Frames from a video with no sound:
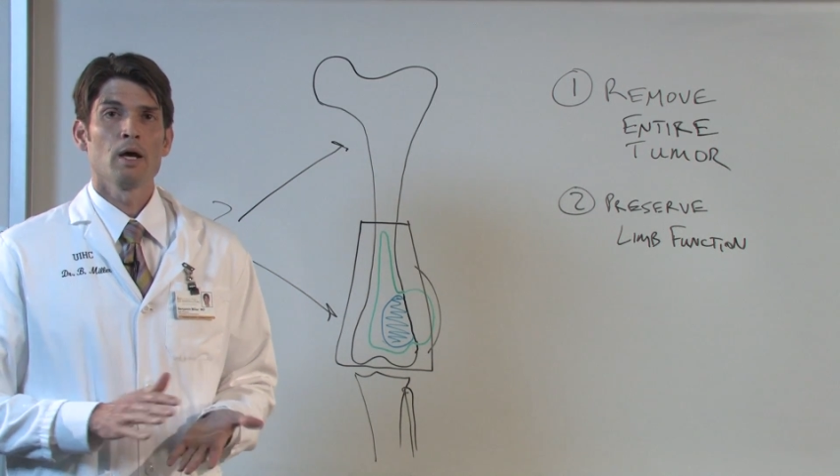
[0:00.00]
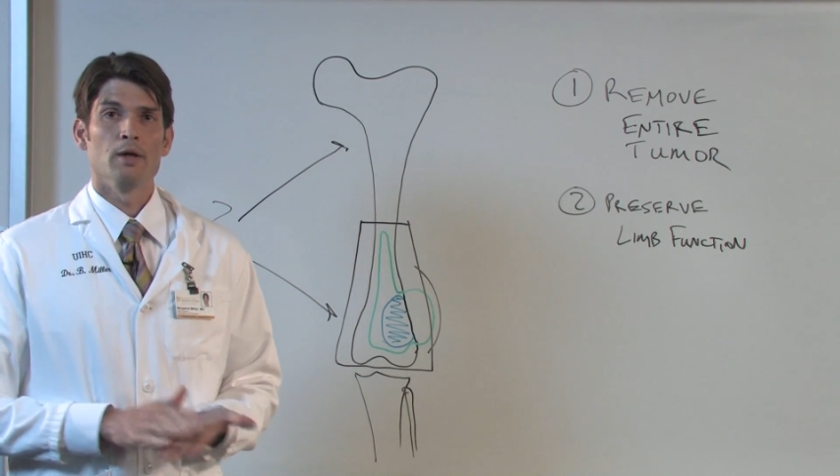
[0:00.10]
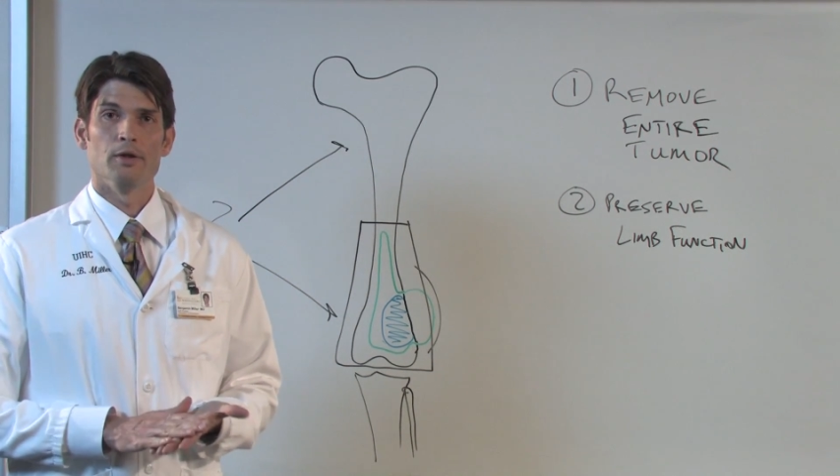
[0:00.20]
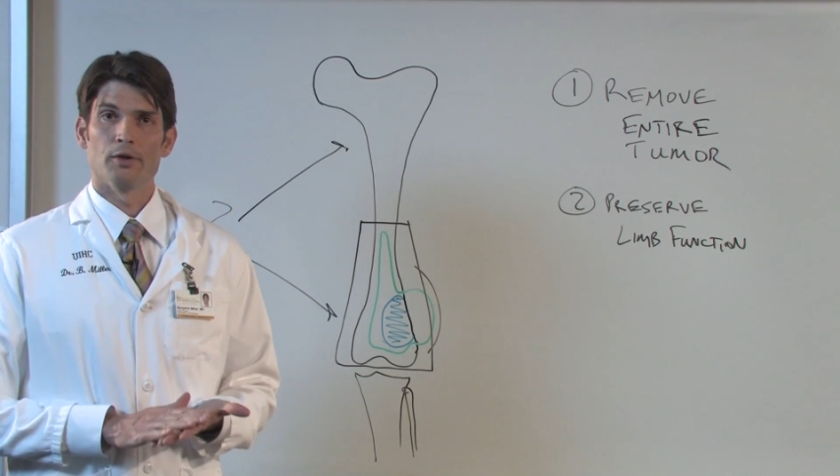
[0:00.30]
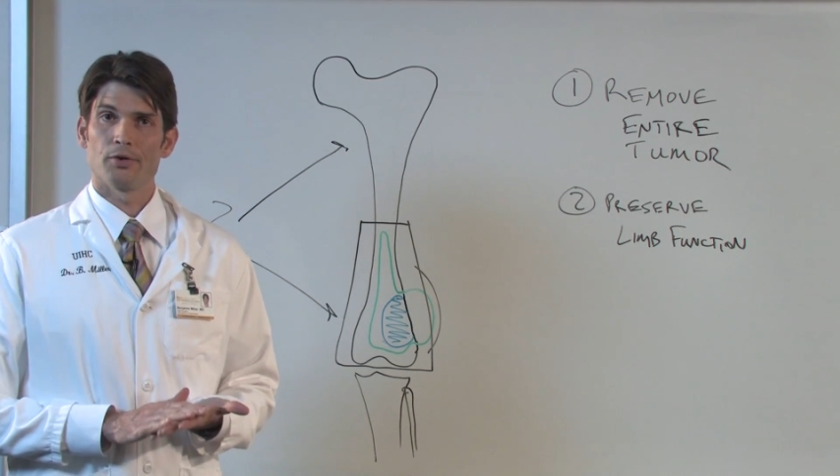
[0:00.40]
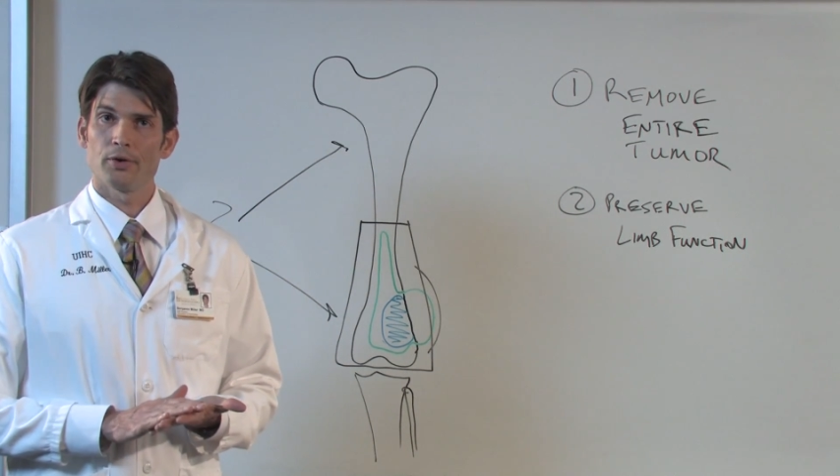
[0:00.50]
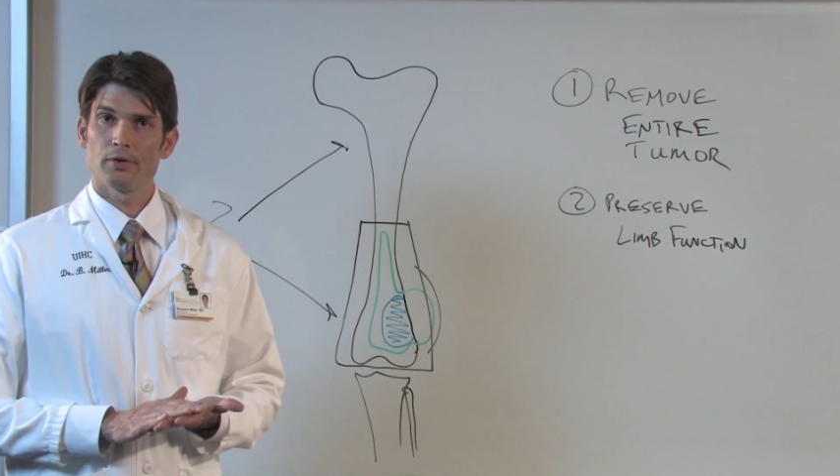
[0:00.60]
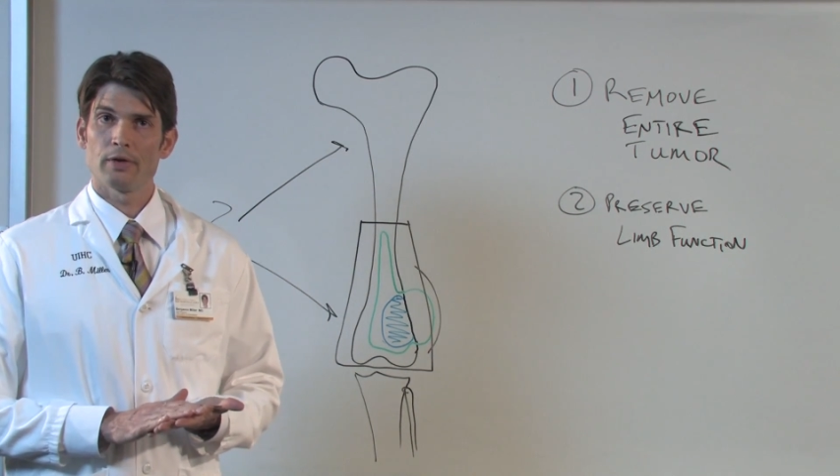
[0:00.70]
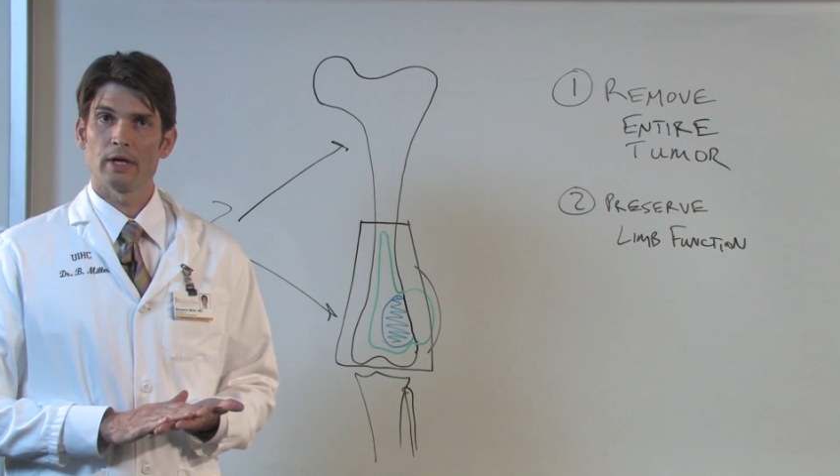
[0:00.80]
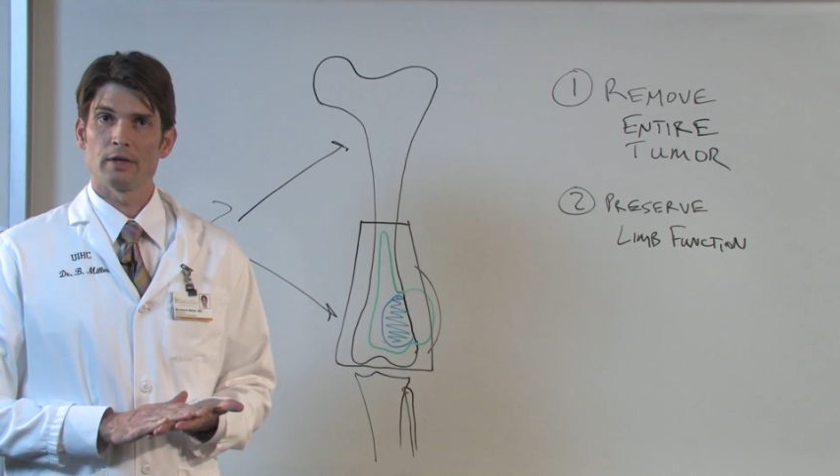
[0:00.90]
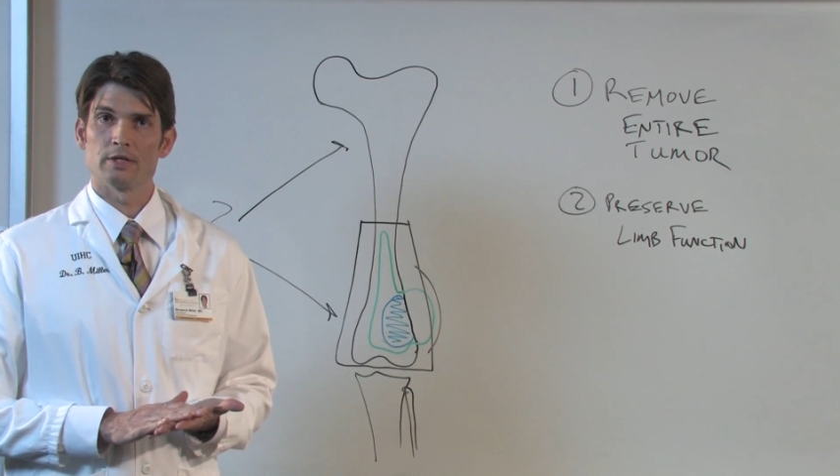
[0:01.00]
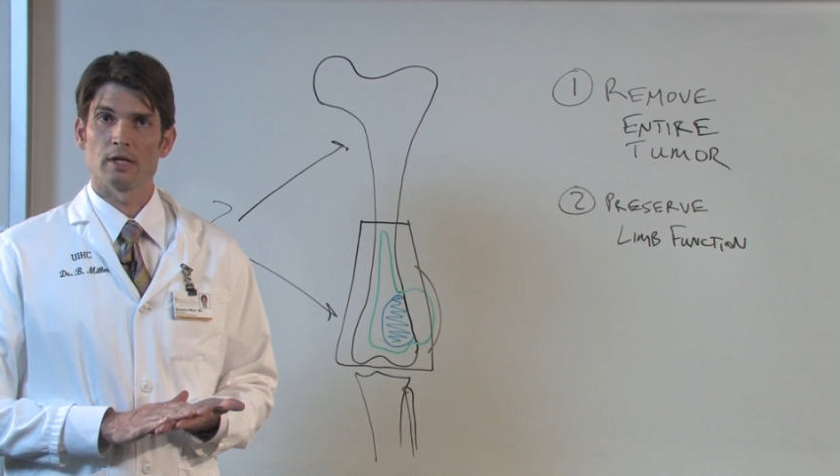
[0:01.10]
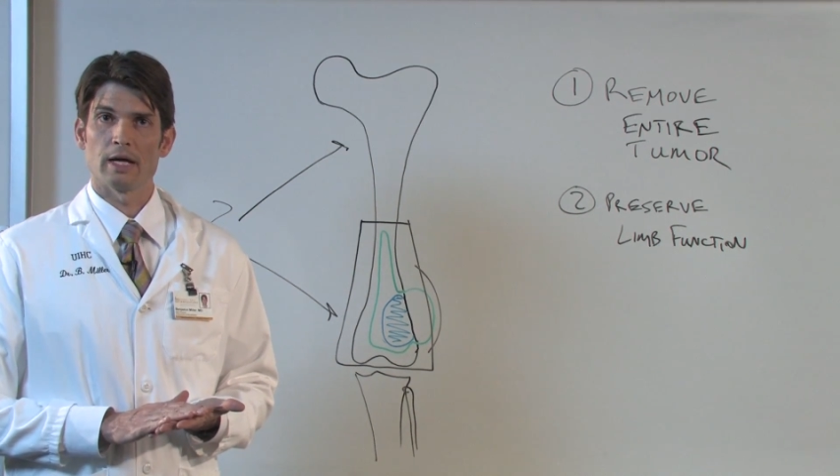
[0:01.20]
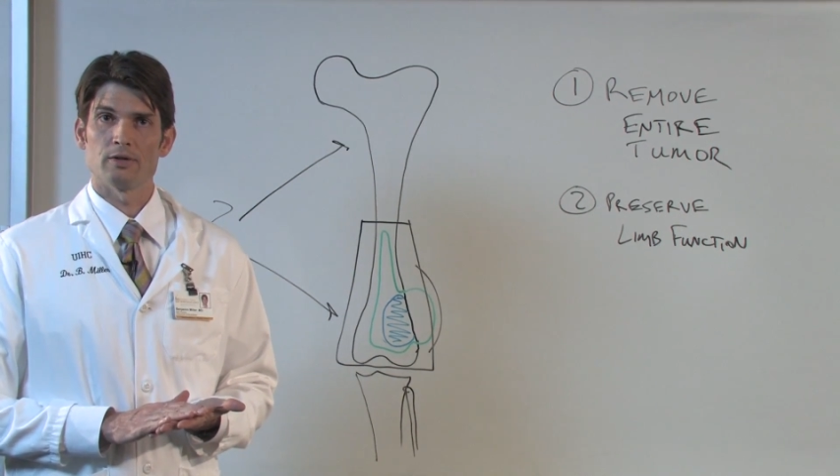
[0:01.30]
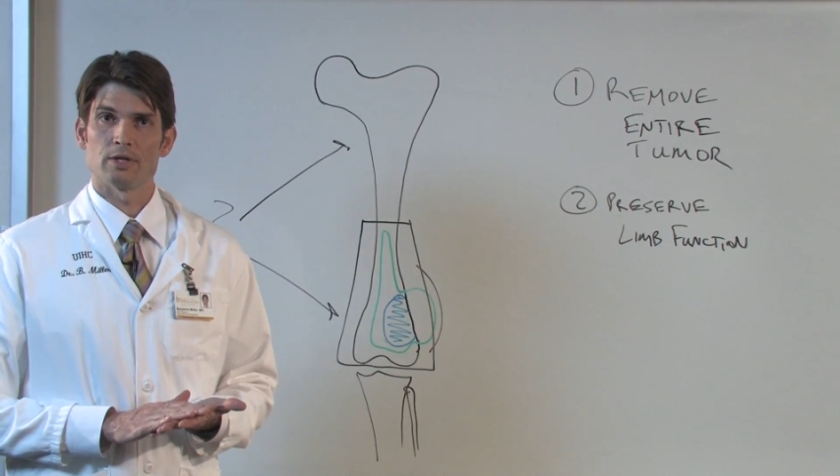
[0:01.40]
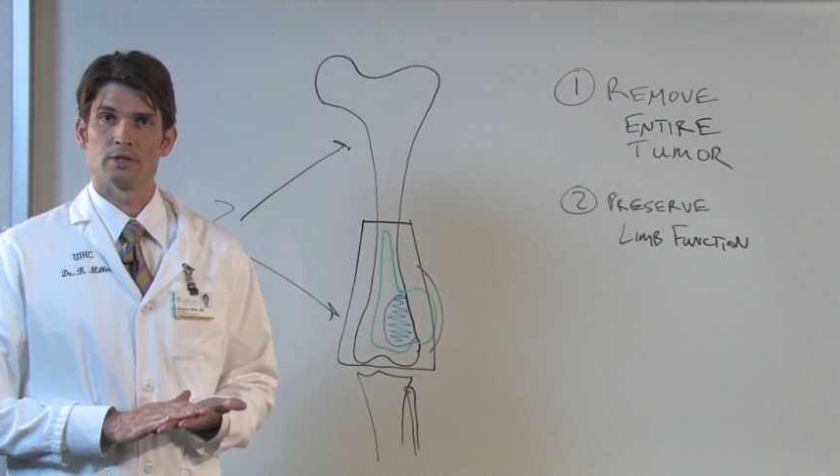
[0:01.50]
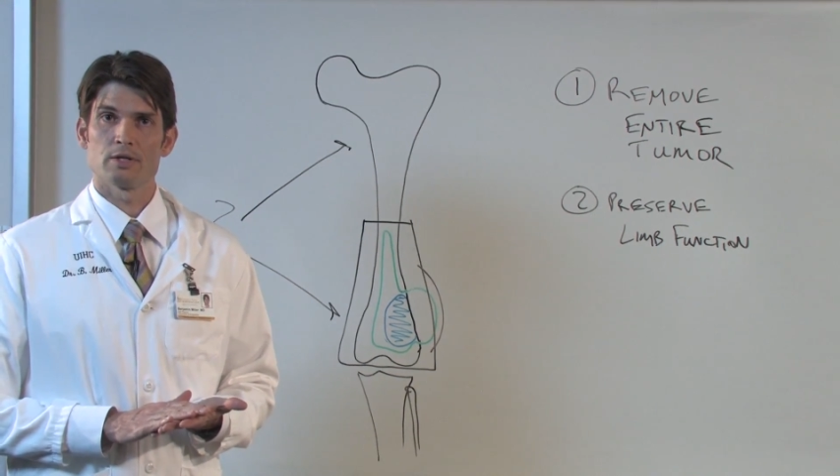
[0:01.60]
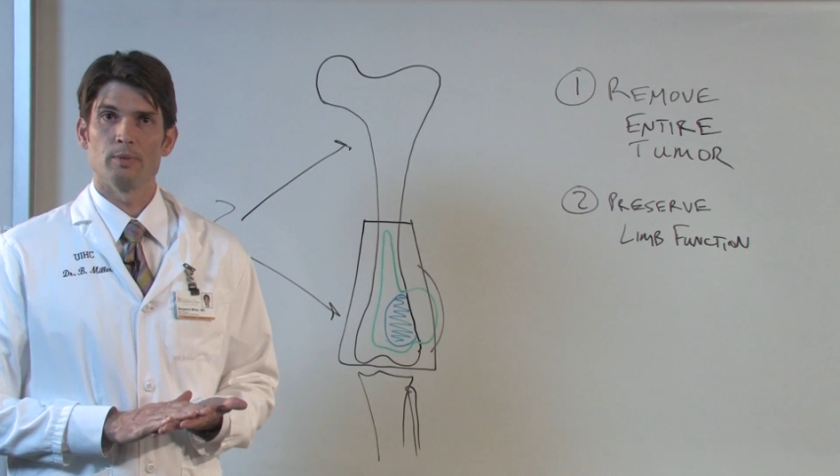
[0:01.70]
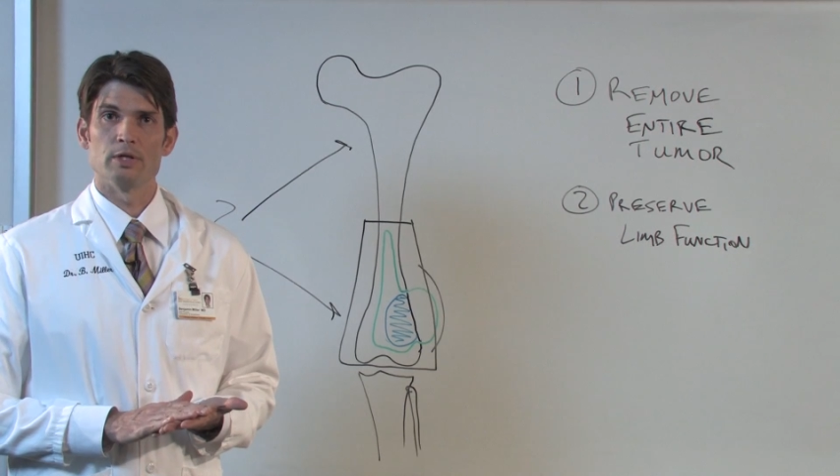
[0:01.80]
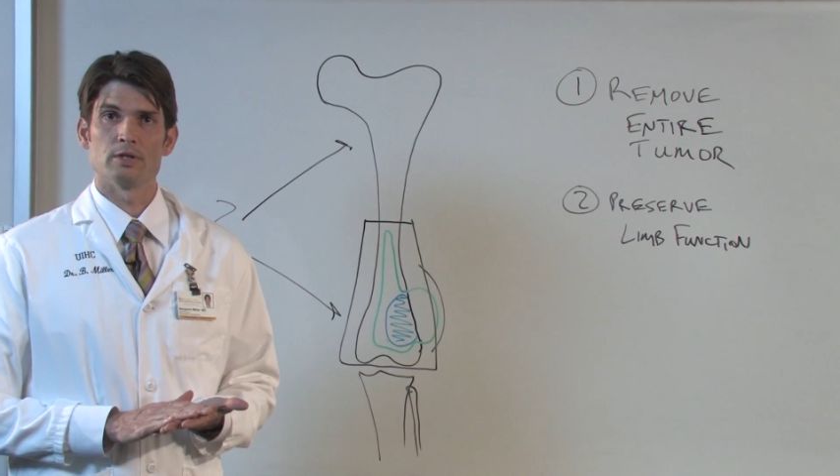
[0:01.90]
And then the third thing that allows us
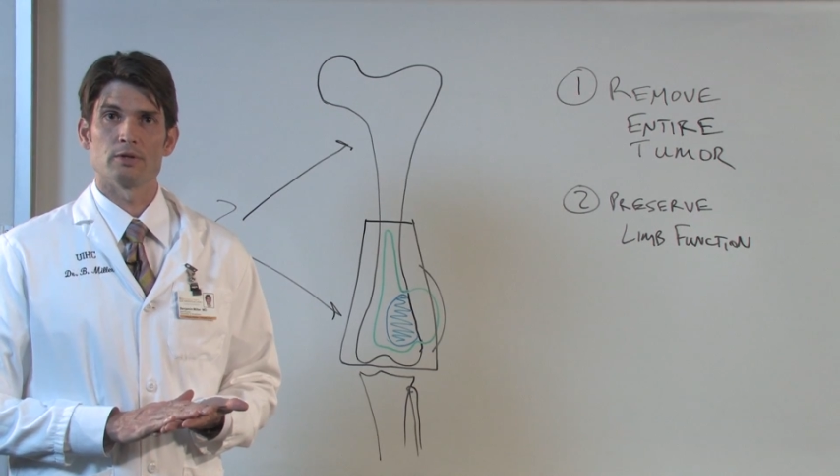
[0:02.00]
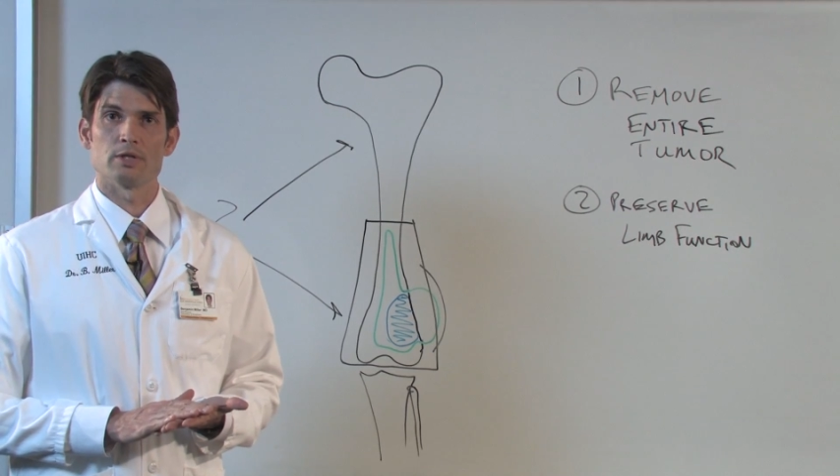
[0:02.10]
to be so